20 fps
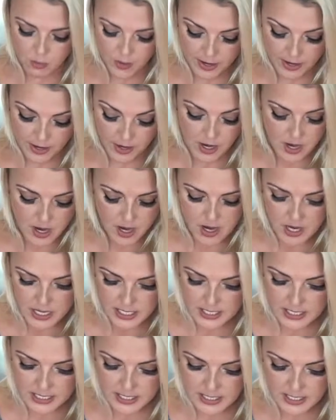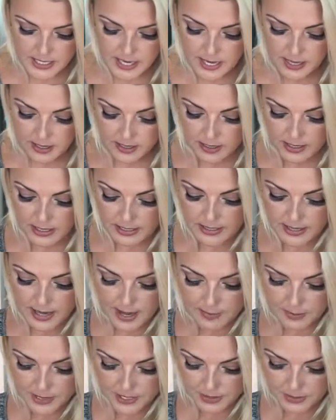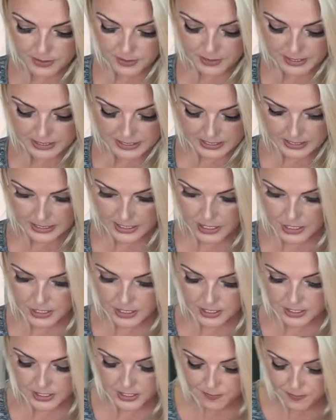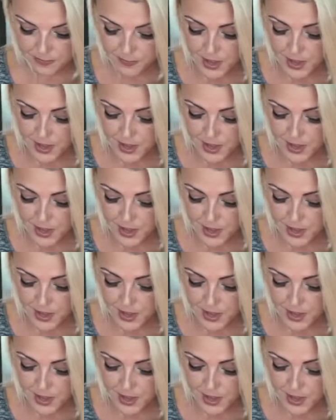rare steak. It's absolutely delicious.